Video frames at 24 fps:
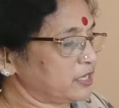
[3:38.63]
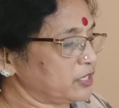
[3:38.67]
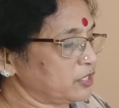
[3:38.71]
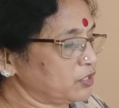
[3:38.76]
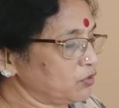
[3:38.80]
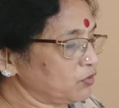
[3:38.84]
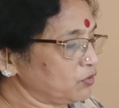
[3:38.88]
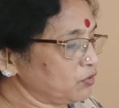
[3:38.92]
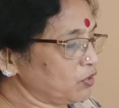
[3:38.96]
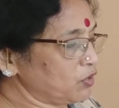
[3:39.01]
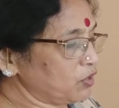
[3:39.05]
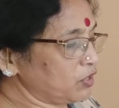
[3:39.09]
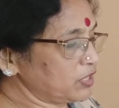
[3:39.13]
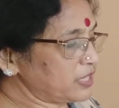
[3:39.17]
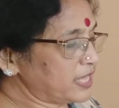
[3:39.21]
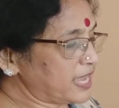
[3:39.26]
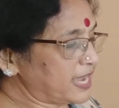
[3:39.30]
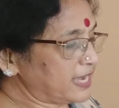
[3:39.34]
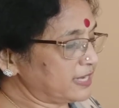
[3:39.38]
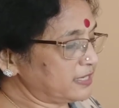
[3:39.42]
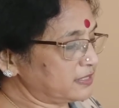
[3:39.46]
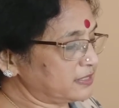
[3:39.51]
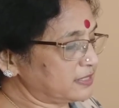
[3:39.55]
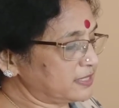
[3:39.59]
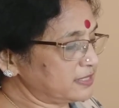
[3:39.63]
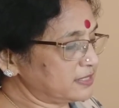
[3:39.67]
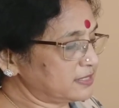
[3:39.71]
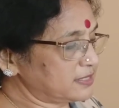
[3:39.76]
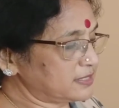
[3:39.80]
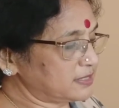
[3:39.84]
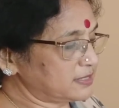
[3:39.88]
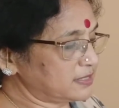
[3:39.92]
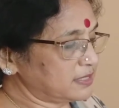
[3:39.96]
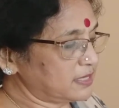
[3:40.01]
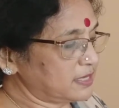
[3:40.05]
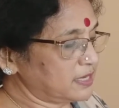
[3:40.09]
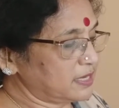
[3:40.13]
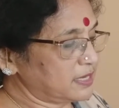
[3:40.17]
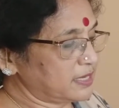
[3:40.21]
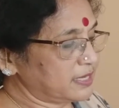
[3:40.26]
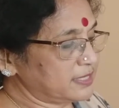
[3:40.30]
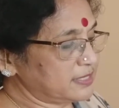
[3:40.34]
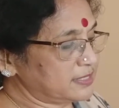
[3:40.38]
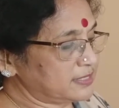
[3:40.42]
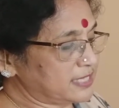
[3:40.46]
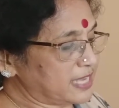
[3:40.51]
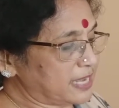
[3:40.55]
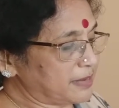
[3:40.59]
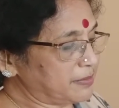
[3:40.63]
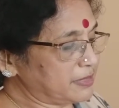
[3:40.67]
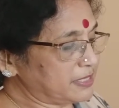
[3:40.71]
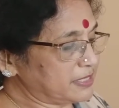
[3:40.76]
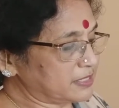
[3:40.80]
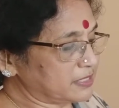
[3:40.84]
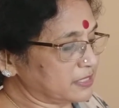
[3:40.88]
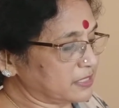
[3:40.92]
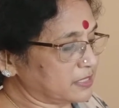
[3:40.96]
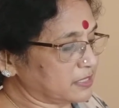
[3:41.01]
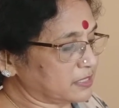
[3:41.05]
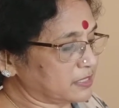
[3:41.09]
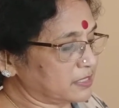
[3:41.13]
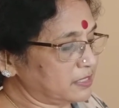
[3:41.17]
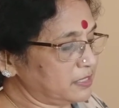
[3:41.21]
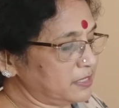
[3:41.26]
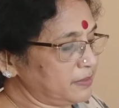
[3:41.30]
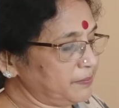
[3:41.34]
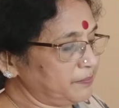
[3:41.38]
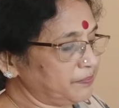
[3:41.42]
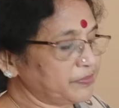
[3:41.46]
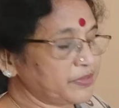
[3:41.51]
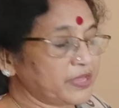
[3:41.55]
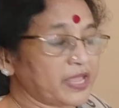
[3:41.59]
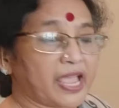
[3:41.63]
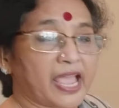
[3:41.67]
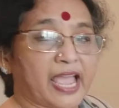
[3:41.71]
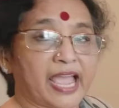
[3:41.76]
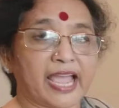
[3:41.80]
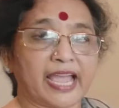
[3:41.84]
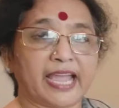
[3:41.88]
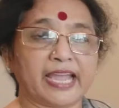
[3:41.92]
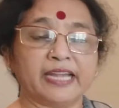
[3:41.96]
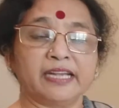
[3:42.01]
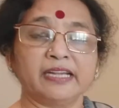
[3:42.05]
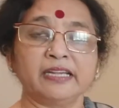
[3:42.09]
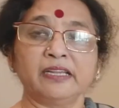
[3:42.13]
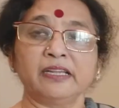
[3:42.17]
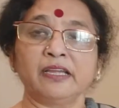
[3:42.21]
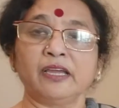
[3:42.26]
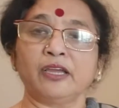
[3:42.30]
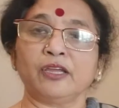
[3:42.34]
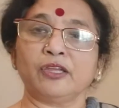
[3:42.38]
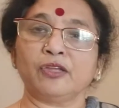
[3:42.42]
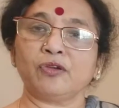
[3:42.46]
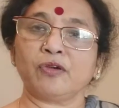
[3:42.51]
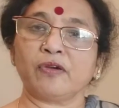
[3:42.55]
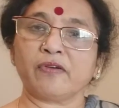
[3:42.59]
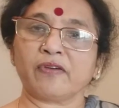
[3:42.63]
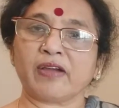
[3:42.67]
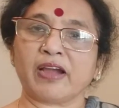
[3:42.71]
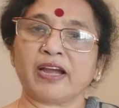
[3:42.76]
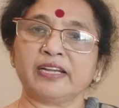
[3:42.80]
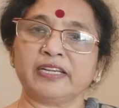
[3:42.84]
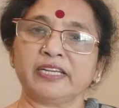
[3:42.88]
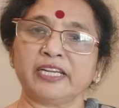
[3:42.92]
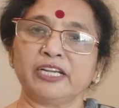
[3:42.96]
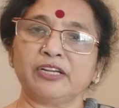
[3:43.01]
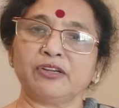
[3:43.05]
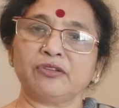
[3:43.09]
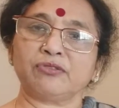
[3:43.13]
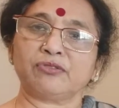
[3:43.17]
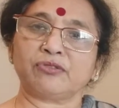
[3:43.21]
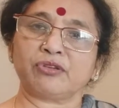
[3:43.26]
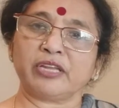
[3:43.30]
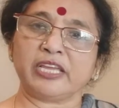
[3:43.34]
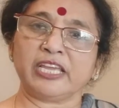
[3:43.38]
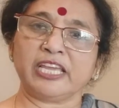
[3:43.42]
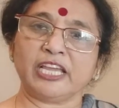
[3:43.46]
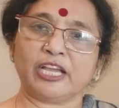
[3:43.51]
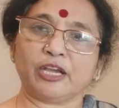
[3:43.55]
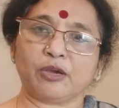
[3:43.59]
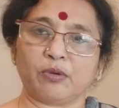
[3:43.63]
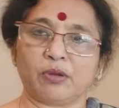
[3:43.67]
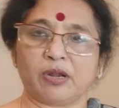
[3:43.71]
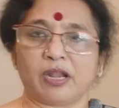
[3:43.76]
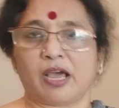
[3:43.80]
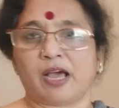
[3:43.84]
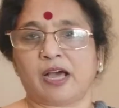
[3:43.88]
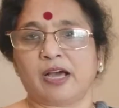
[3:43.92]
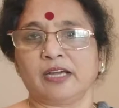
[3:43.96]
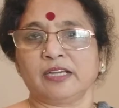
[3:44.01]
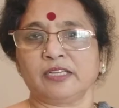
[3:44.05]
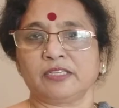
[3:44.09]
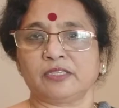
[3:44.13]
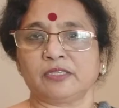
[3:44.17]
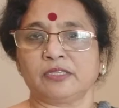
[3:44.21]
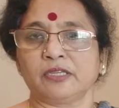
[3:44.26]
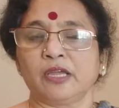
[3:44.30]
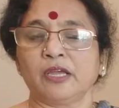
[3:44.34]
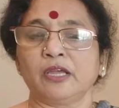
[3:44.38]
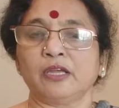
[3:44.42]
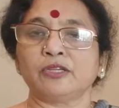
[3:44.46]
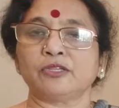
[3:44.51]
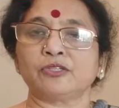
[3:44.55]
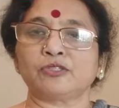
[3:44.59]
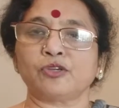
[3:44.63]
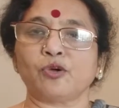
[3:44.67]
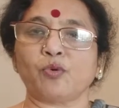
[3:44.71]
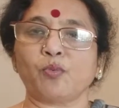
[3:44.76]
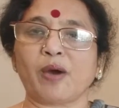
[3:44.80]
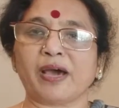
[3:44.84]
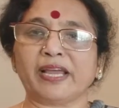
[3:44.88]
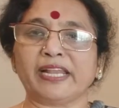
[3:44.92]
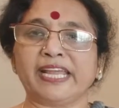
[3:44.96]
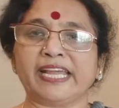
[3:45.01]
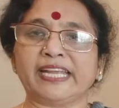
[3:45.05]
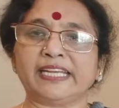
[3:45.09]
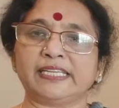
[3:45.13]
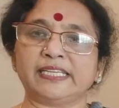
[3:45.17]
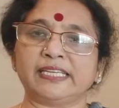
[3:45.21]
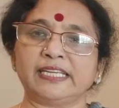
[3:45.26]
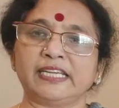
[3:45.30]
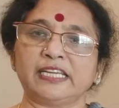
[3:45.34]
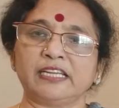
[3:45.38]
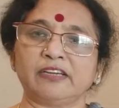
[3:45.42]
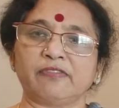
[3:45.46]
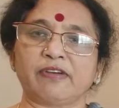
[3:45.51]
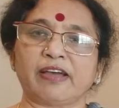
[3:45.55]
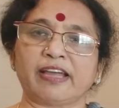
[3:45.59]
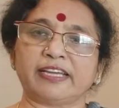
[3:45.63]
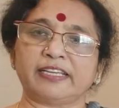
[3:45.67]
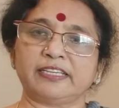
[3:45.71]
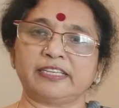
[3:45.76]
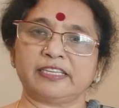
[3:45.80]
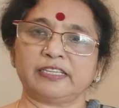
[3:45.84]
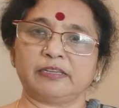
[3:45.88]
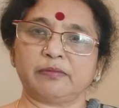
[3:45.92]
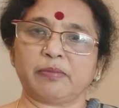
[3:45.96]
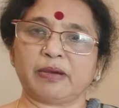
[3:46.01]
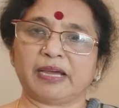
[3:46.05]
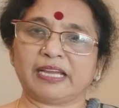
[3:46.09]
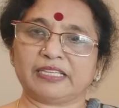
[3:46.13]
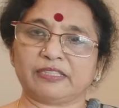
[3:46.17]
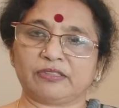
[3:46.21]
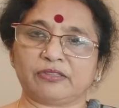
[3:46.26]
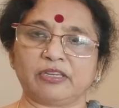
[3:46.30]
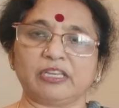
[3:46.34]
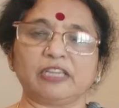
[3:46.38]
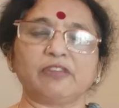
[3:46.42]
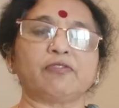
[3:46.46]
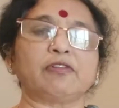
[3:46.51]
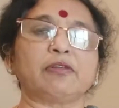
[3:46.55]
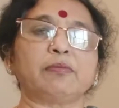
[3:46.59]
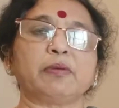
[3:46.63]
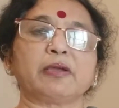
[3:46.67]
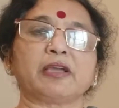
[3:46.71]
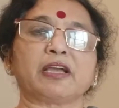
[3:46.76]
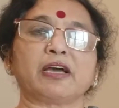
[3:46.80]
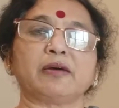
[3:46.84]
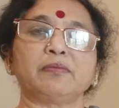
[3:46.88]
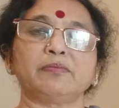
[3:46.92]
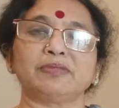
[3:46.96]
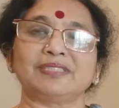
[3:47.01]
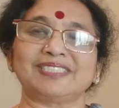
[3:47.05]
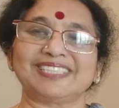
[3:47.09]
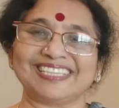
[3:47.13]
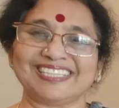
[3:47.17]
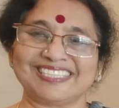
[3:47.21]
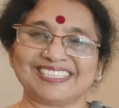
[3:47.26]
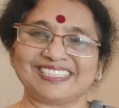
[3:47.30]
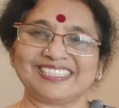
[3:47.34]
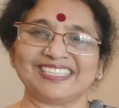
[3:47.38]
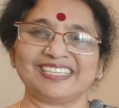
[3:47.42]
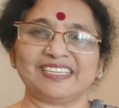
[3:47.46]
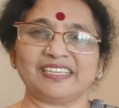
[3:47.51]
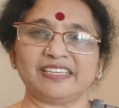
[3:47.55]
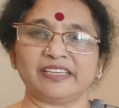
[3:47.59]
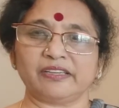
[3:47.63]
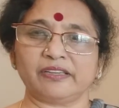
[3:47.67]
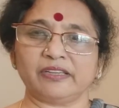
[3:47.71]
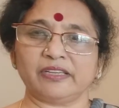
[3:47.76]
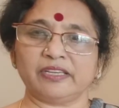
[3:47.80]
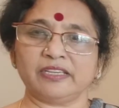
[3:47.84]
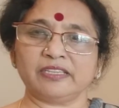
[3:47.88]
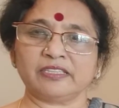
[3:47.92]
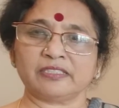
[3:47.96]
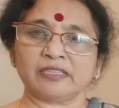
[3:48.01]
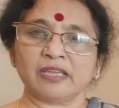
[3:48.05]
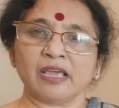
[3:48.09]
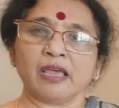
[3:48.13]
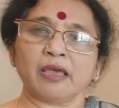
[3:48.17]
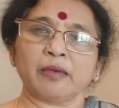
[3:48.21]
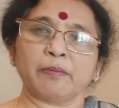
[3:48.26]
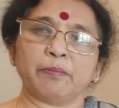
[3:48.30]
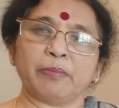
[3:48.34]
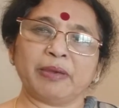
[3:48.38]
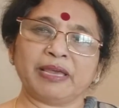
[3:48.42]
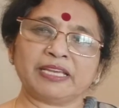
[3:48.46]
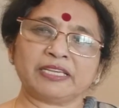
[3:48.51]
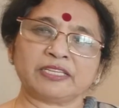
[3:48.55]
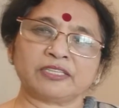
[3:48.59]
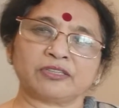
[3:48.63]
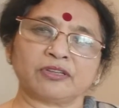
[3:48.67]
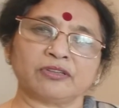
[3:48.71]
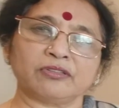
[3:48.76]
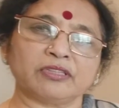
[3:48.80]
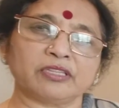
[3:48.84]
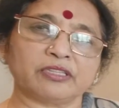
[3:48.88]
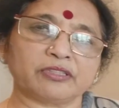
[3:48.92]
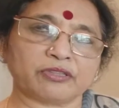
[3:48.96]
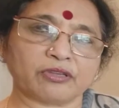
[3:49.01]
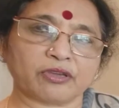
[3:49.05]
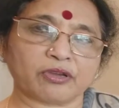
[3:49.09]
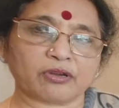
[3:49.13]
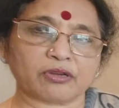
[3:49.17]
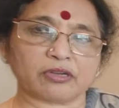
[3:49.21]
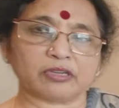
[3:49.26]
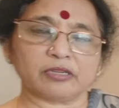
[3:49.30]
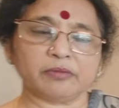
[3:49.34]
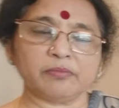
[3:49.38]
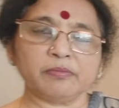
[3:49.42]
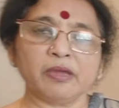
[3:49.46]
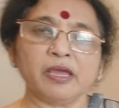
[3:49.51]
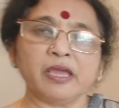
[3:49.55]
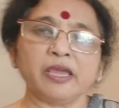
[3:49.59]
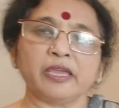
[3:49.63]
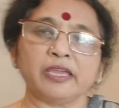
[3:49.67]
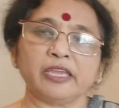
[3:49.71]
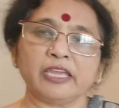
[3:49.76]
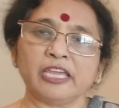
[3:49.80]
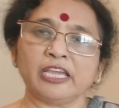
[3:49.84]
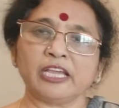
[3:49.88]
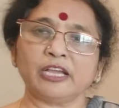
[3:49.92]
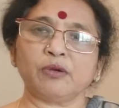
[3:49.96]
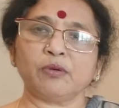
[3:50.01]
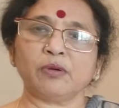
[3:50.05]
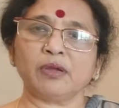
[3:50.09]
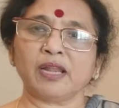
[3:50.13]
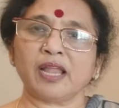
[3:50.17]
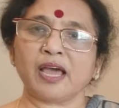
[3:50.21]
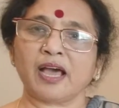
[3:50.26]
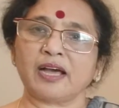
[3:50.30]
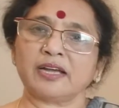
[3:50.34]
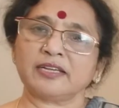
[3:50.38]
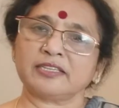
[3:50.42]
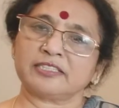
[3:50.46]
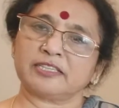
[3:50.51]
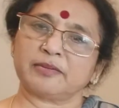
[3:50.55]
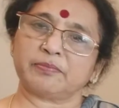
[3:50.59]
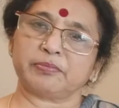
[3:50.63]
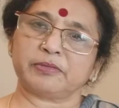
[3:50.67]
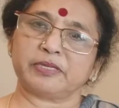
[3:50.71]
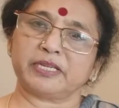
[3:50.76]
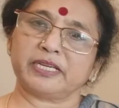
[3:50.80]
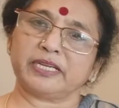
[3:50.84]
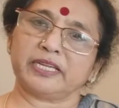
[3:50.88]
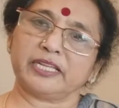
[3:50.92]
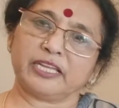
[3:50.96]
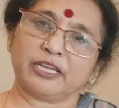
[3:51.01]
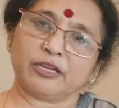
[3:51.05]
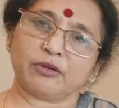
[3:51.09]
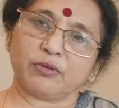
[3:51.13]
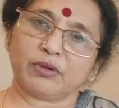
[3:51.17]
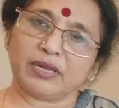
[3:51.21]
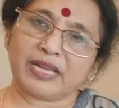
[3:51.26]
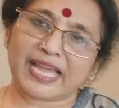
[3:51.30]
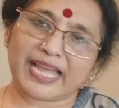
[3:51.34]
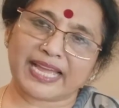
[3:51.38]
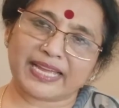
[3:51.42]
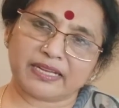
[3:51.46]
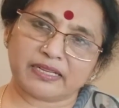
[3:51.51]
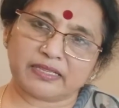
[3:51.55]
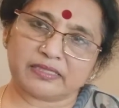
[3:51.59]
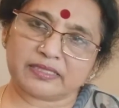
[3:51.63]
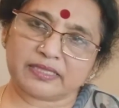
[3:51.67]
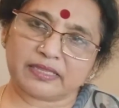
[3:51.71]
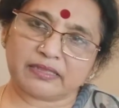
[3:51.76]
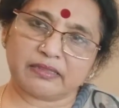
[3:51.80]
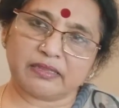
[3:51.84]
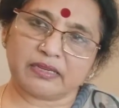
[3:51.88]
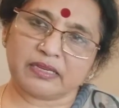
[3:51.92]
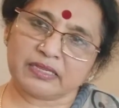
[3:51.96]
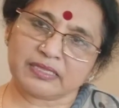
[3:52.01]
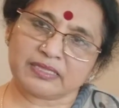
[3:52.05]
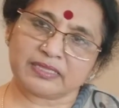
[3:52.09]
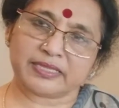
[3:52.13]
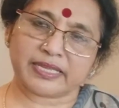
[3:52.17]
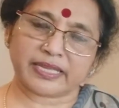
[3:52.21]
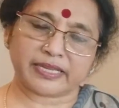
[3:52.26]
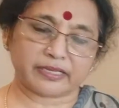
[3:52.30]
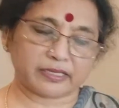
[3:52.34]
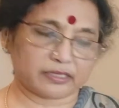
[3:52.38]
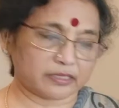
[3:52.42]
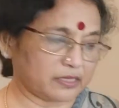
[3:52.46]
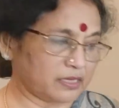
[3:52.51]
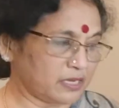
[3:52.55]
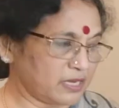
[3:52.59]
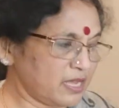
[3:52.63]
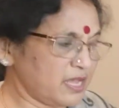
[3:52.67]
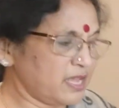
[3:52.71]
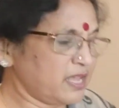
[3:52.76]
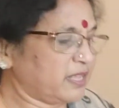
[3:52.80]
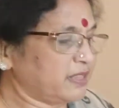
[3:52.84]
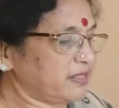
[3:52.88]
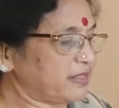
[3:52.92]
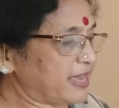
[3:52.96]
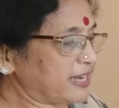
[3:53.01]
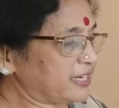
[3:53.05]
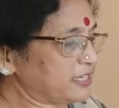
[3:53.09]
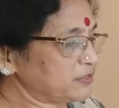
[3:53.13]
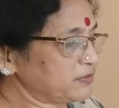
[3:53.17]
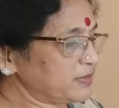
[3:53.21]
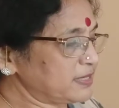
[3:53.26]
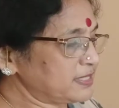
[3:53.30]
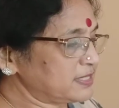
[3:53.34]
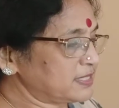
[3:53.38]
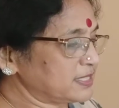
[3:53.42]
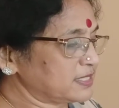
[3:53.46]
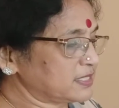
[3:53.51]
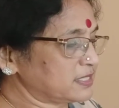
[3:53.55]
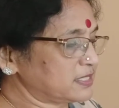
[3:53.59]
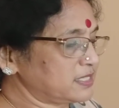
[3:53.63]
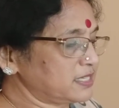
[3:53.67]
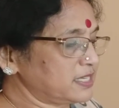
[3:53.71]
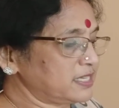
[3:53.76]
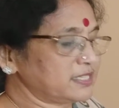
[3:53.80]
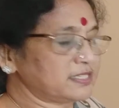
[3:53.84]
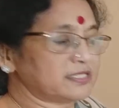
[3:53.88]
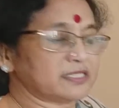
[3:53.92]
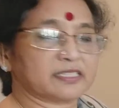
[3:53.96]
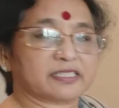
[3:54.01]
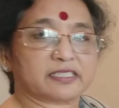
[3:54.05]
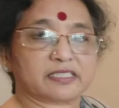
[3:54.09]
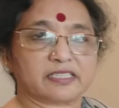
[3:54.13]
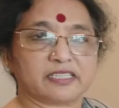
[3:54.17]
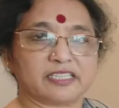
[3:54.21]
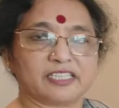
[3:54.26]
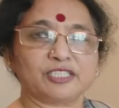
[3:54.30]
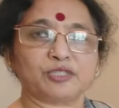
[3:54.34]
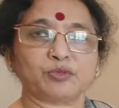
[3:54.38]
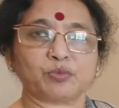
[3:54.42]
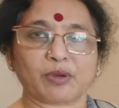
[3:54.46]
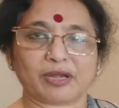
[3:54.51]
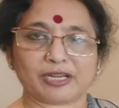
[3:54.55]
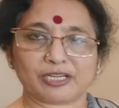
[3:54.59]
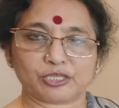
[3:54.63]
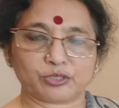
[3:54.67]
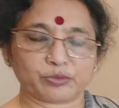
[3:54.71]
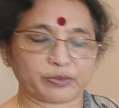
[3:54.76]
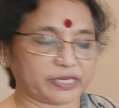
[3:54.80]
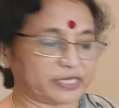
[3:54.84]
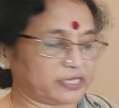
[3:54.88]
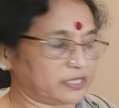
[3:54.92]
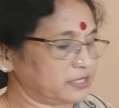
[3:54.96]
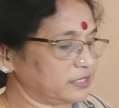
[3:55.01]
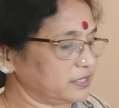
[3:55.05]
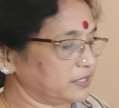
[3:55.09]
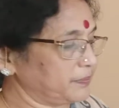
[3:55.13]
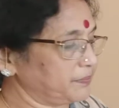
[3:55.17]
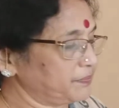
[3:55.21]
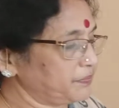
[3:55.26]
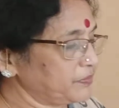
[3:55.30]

You know that this is semicircle and you are cut into three equal arcs. So 180 divided by 3 will become 60 degrees. Based on the theorem, equal arcs subtend equal angles at the center. That is why 60 and 60 is 120.